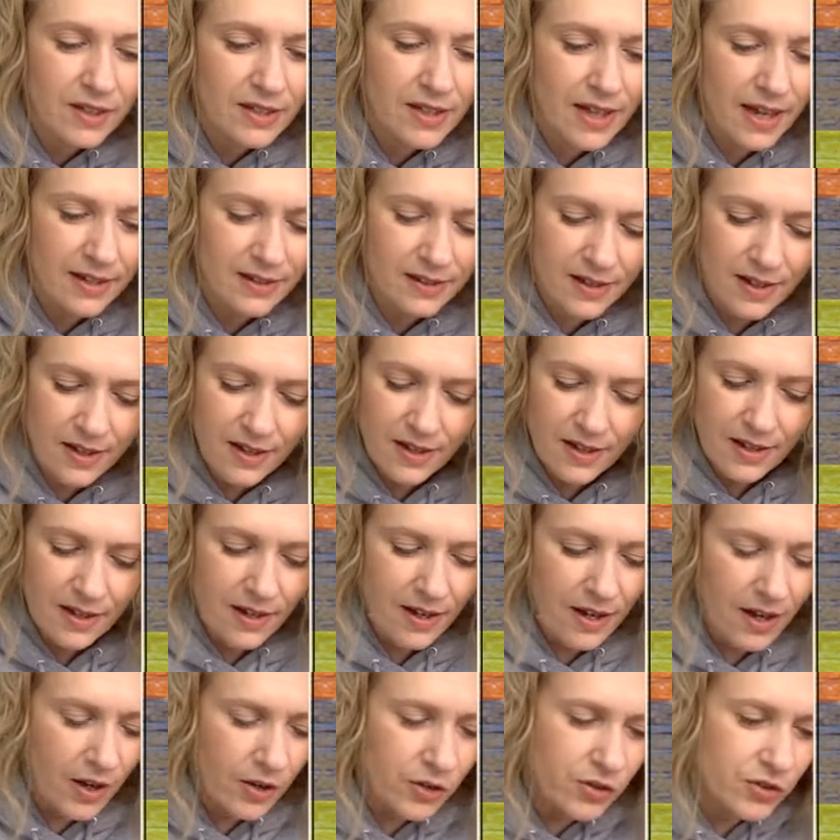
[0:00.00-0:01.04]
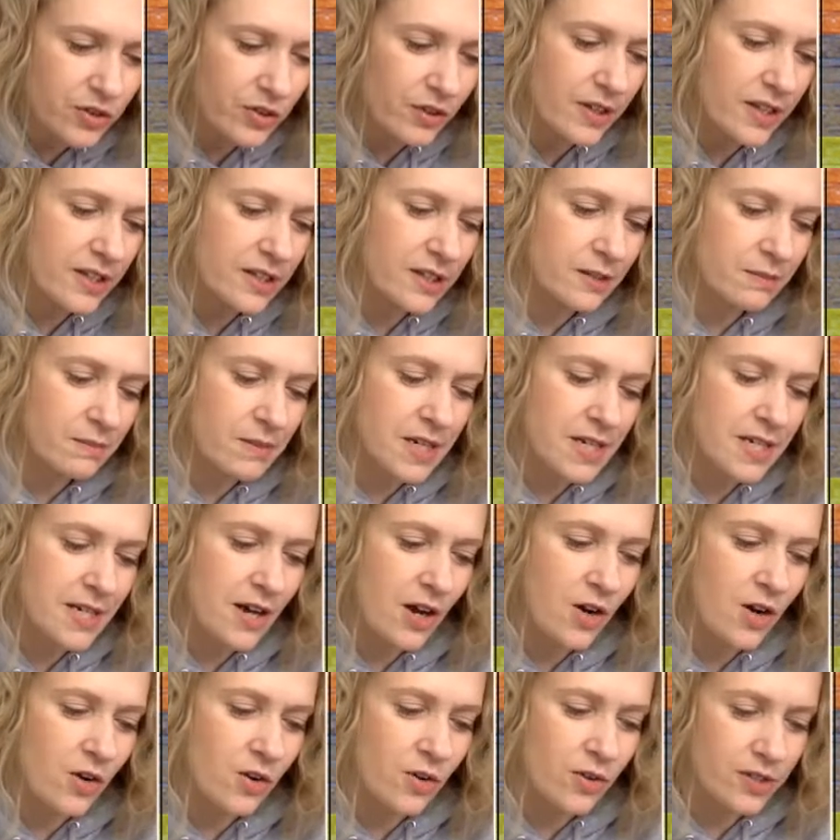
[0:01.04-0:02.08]
That also lets me
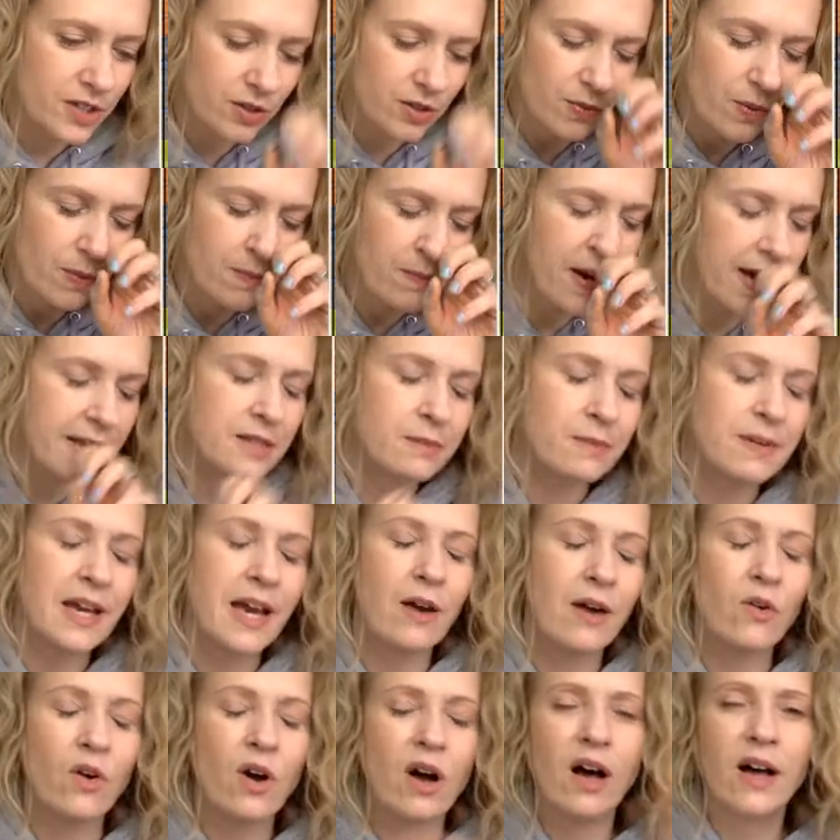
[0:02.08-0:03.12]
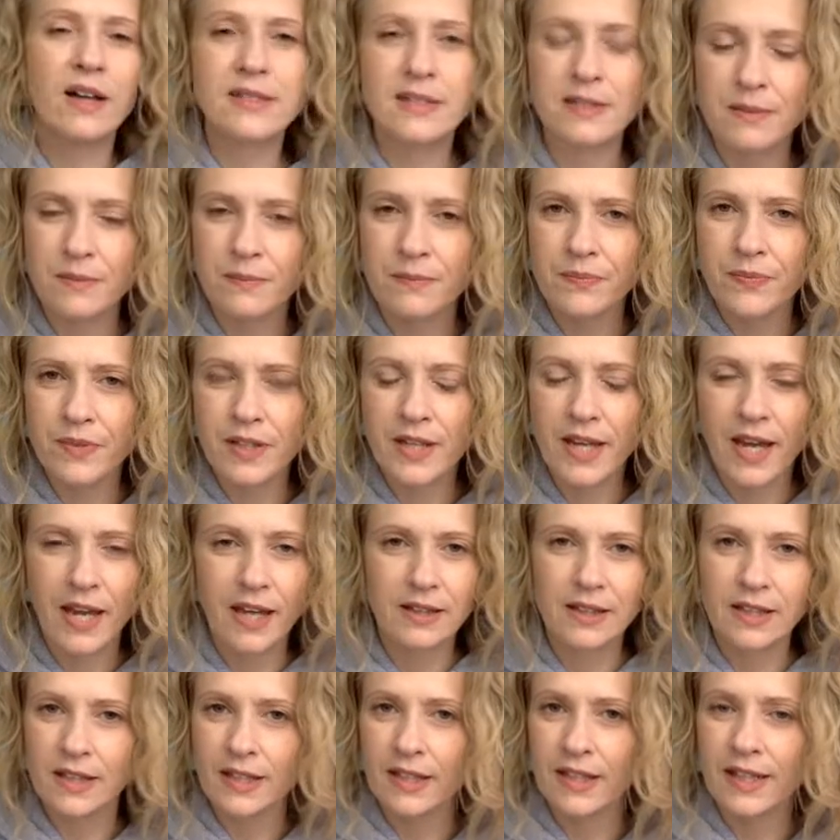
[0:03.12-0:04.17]
know, it just reminds me how awesome
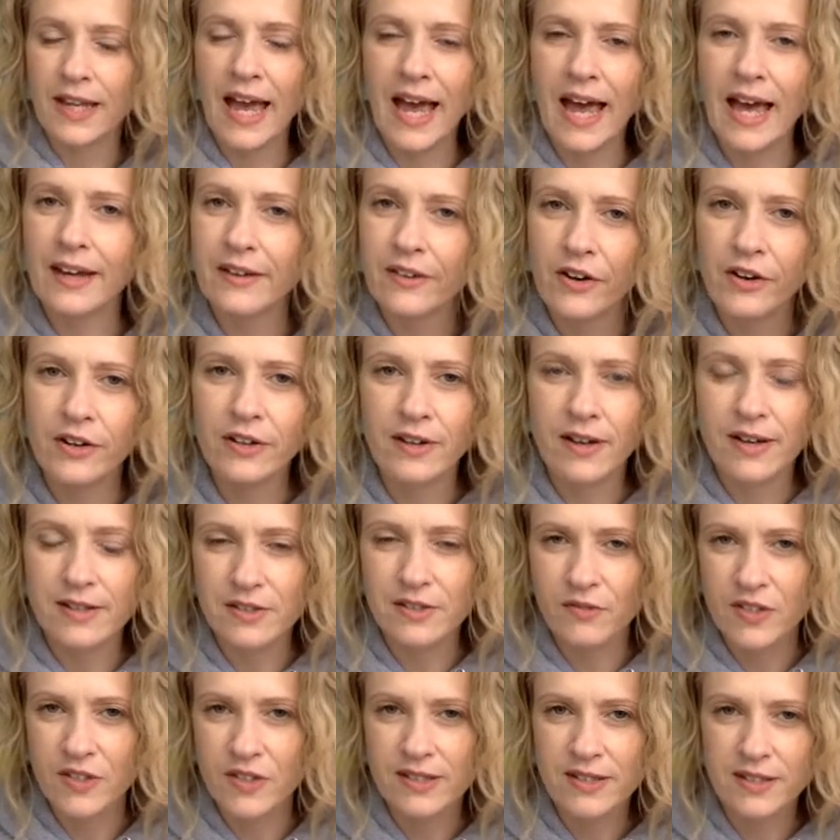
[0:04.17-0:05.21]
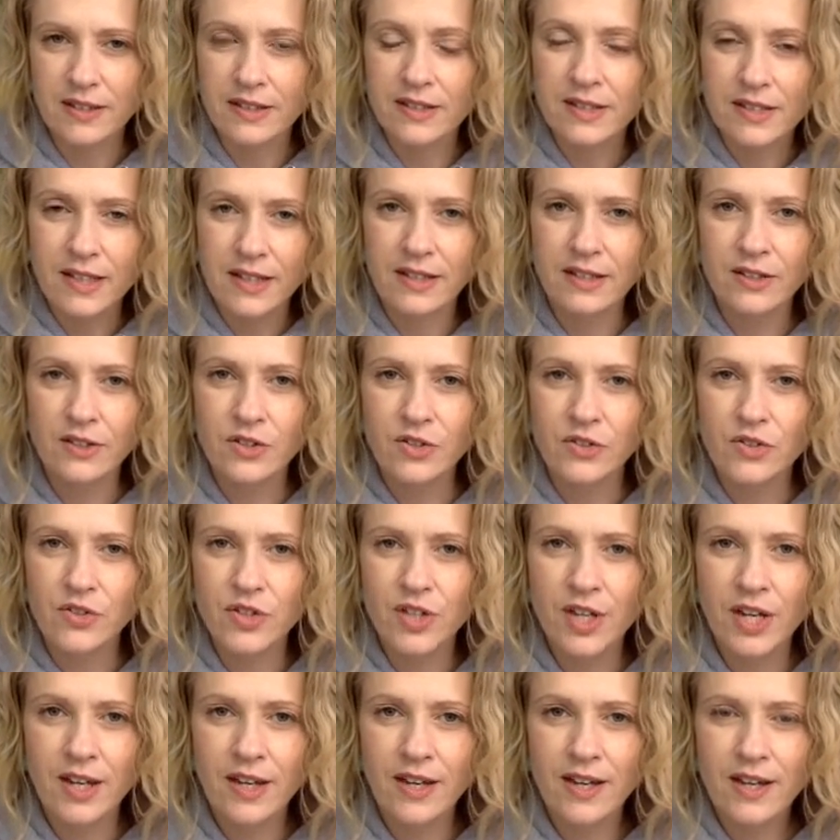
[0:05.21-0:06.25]
Caitlin and Kat are as facilitators,
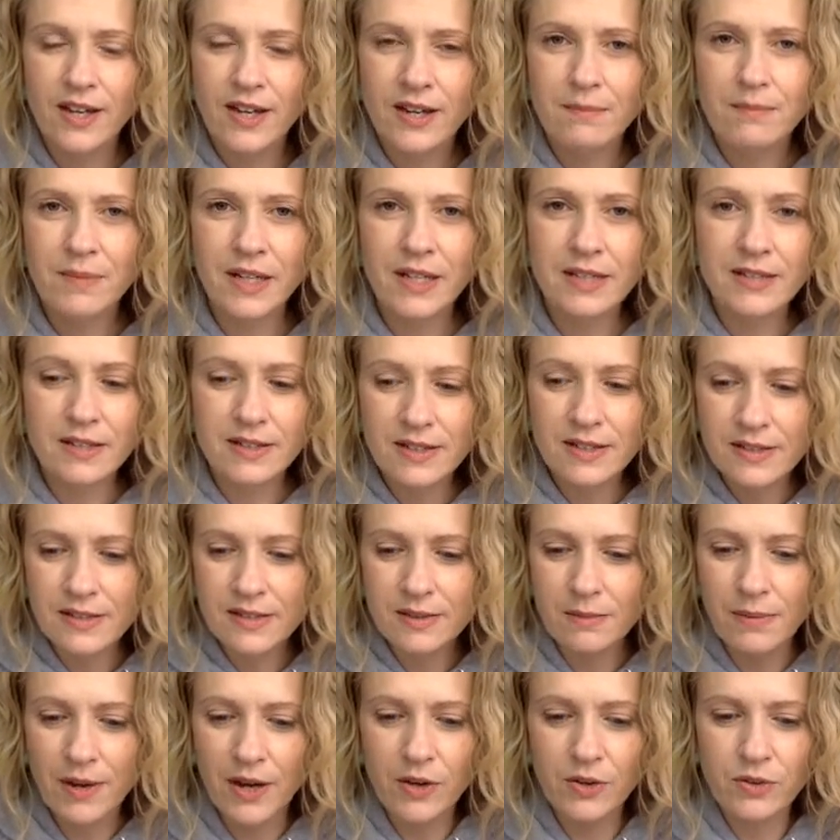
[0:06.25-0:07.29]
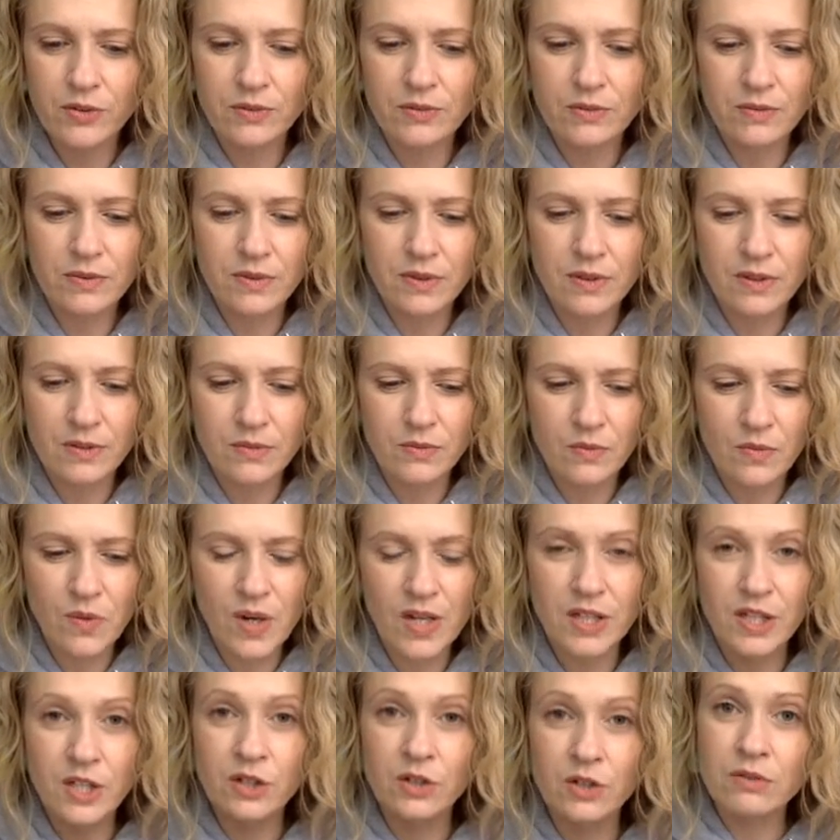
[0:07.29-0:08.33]
because it is about
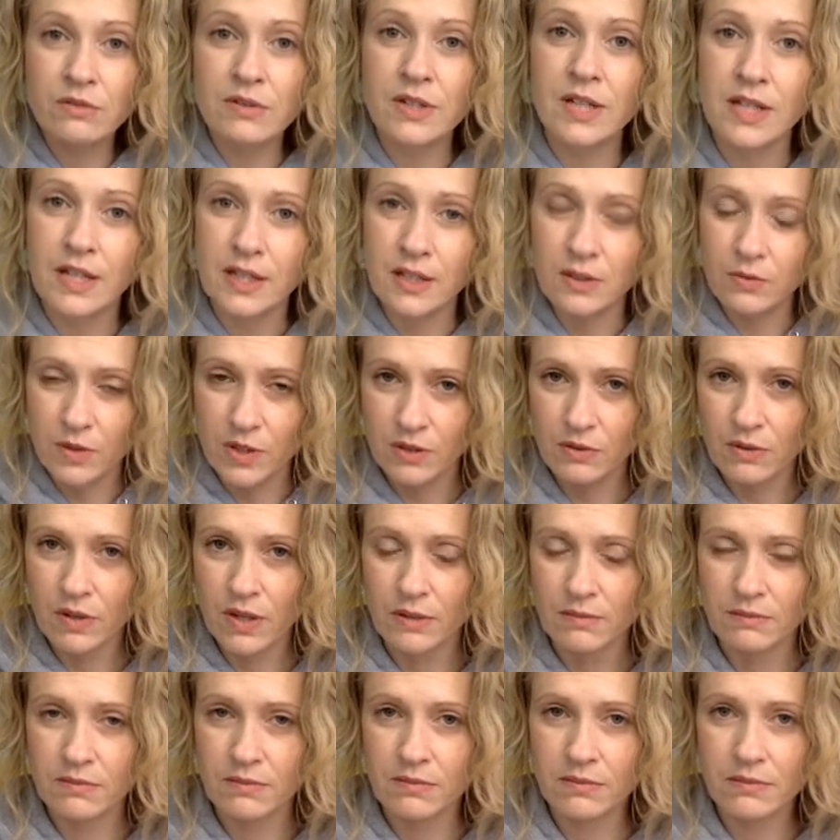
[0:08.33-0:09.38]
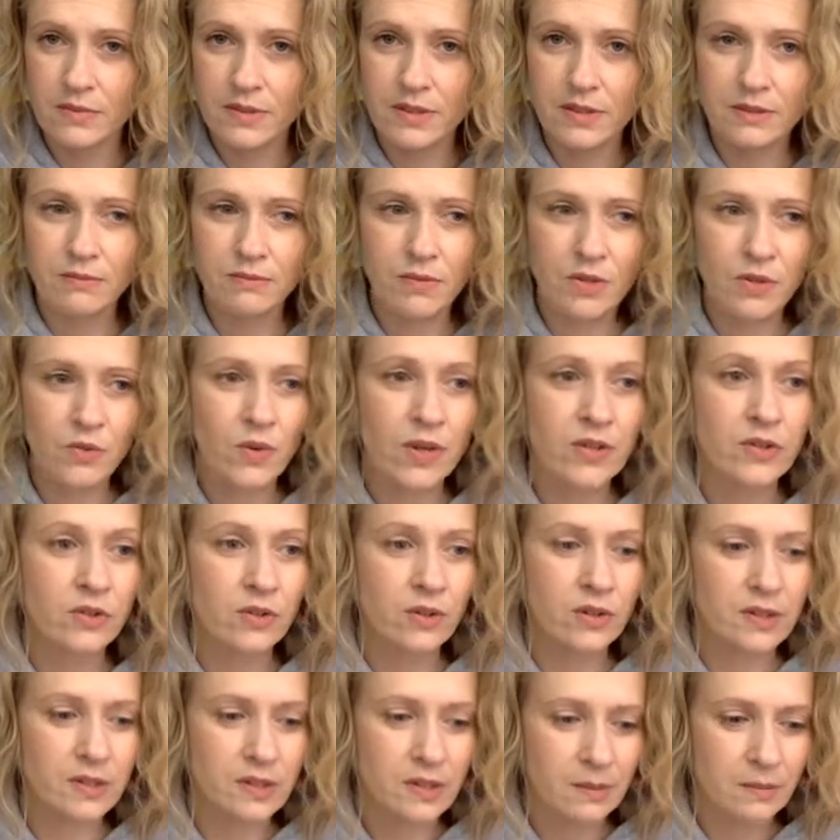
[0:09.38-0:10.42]
what you need when you come, when you enter
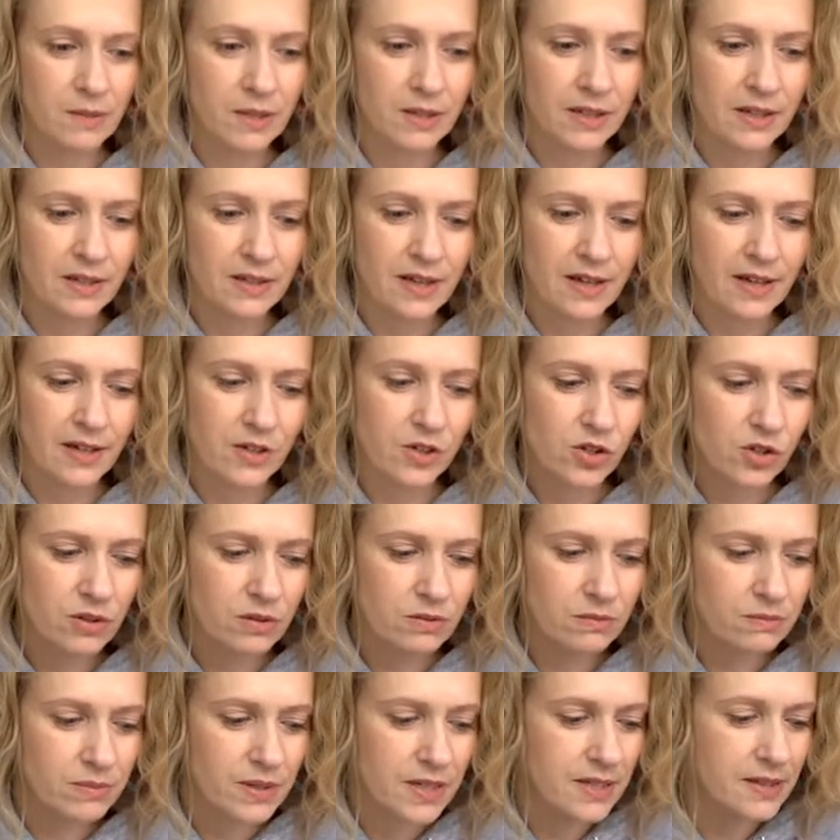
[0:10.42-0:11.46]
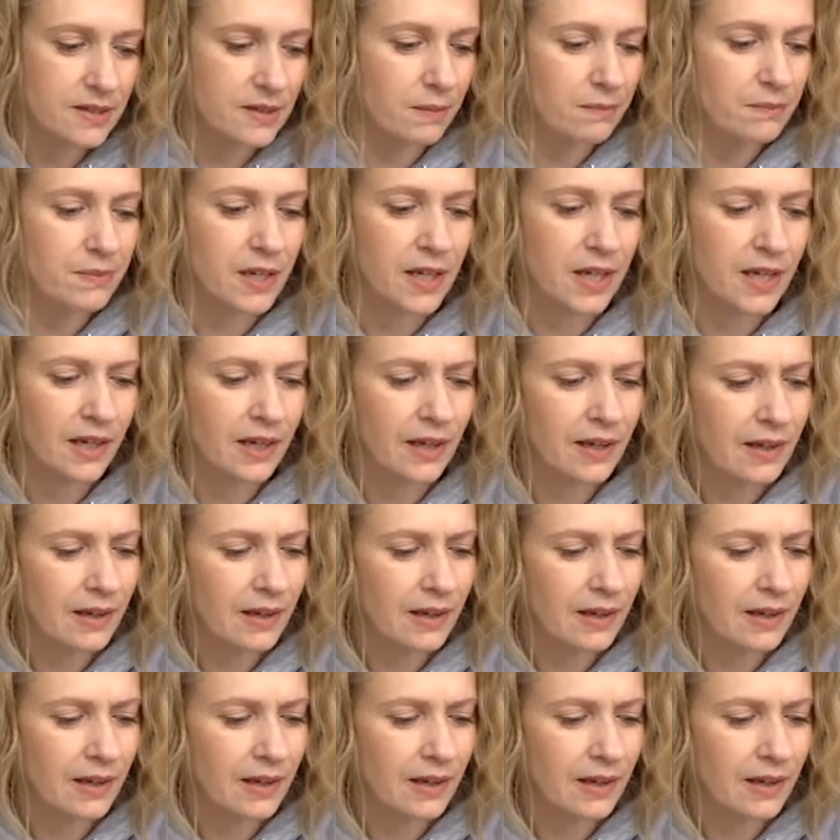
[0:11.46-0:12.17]
in something like that. It shouldn't be something